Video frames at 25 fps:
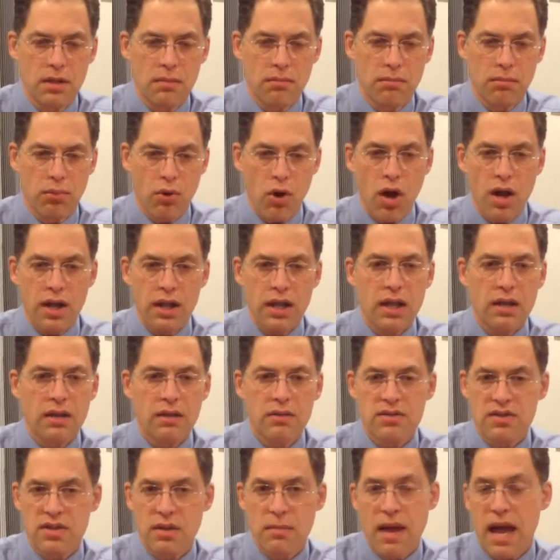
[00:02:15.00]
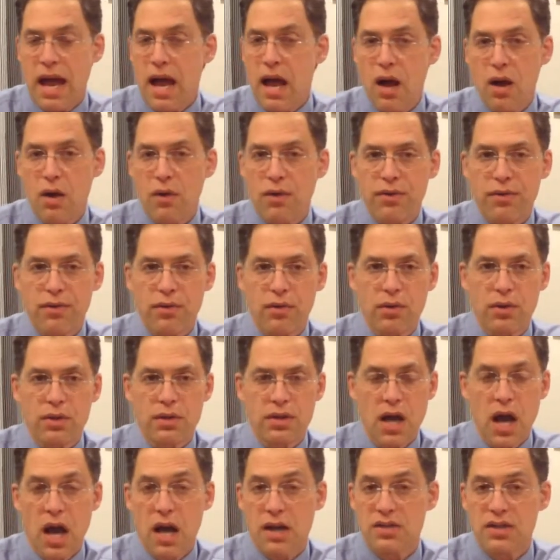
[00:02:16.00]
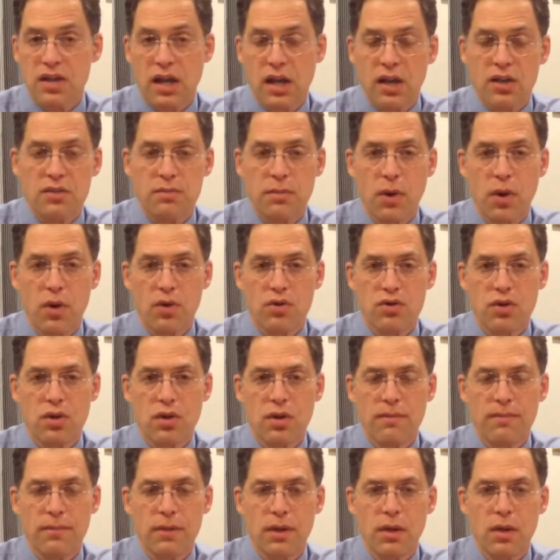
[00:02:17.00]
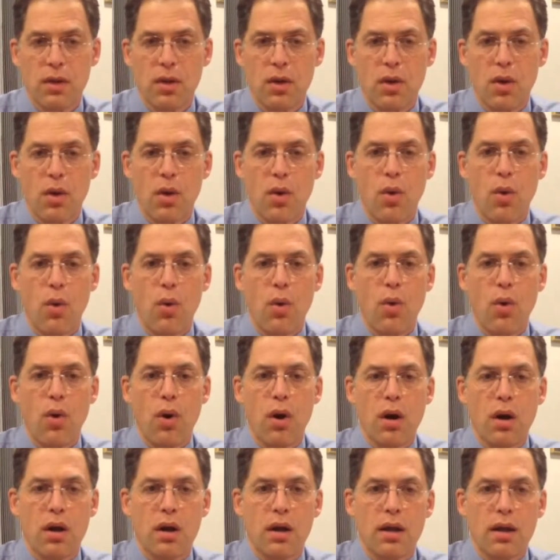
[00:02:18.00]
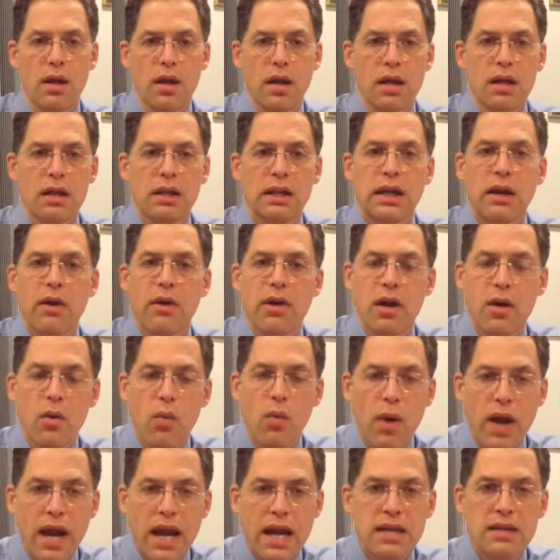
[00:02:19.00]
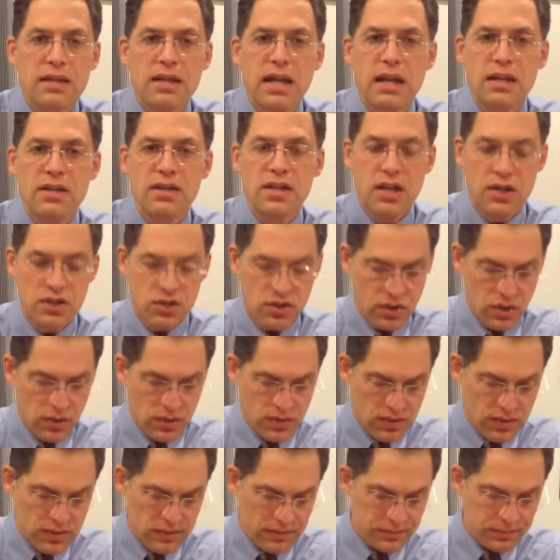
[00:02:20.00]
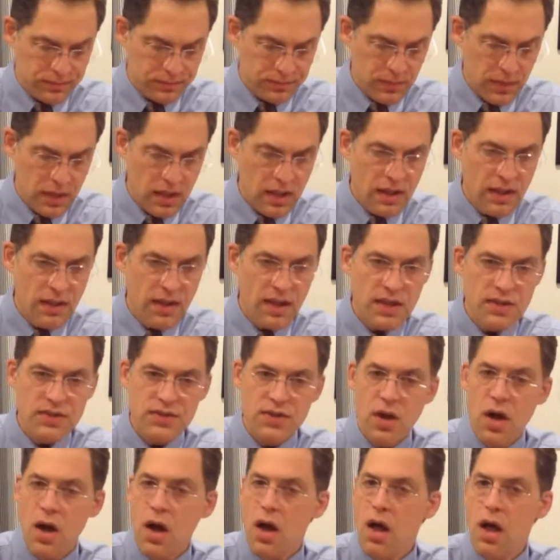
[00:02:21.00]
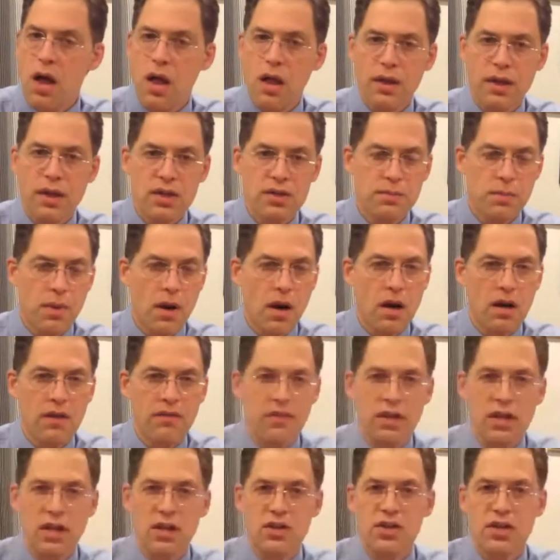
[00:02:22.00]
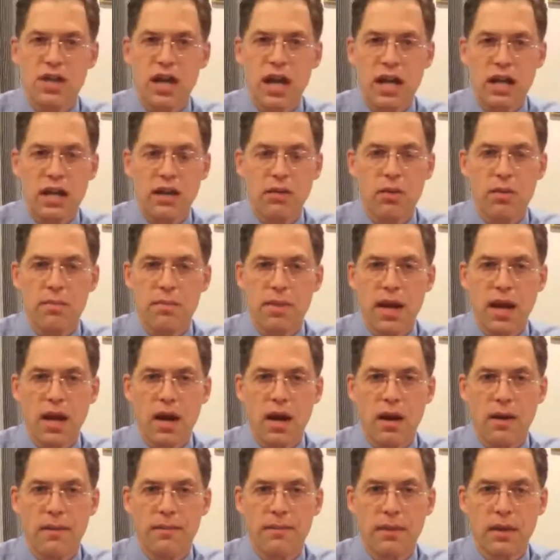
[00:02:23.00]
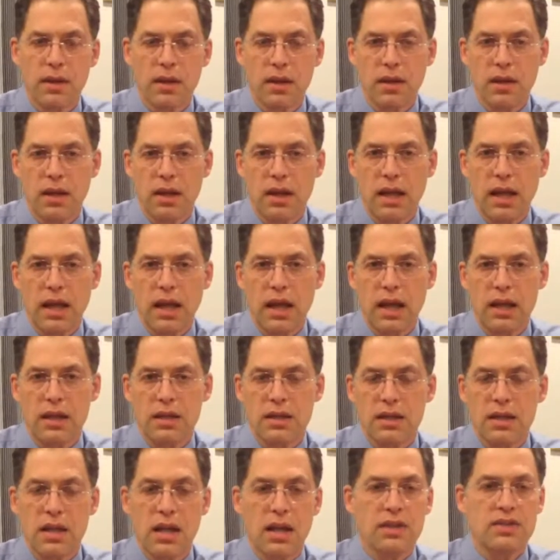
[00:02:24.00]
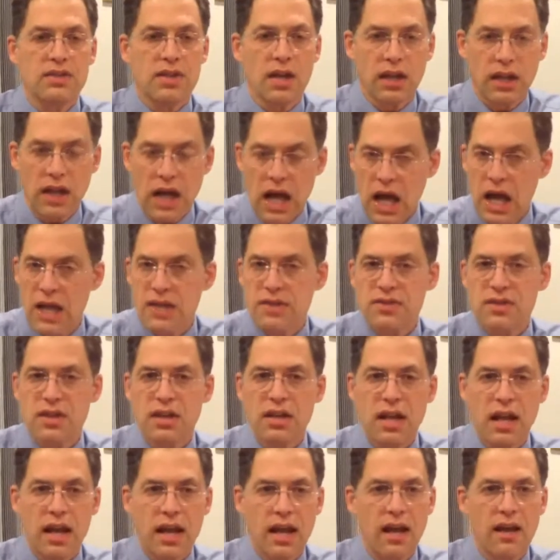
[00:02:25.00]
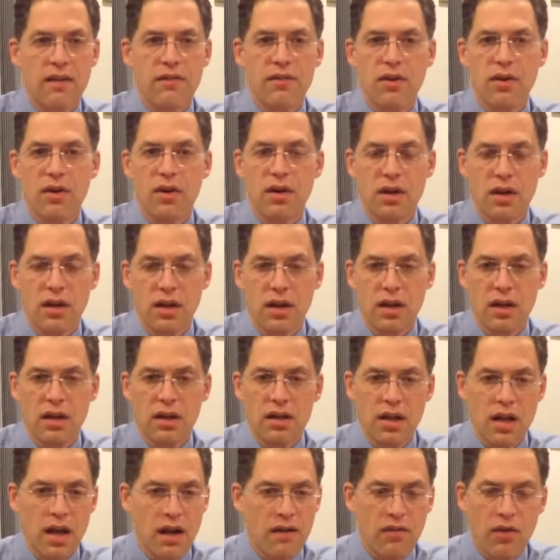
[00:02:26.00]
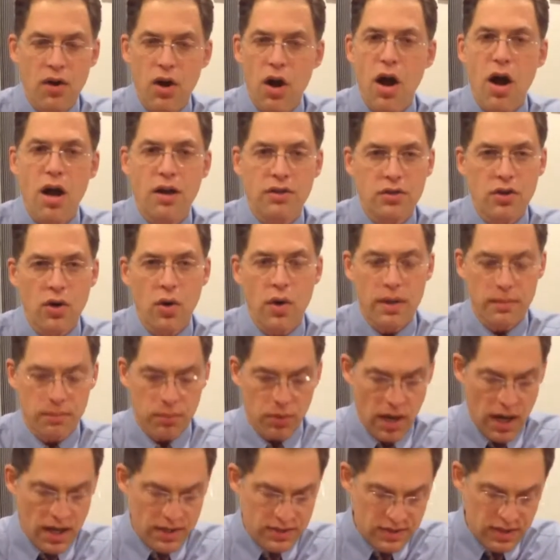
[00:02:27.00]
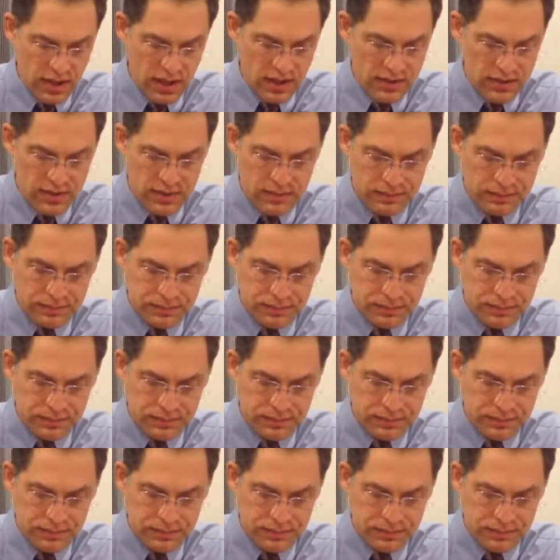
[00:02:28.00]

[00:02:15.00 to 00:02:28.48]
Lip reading: brought in somehow through a toxic exposure, or clearing away dead tissues. This all is part of initiating repair, and it's a constant, ever ongoing process.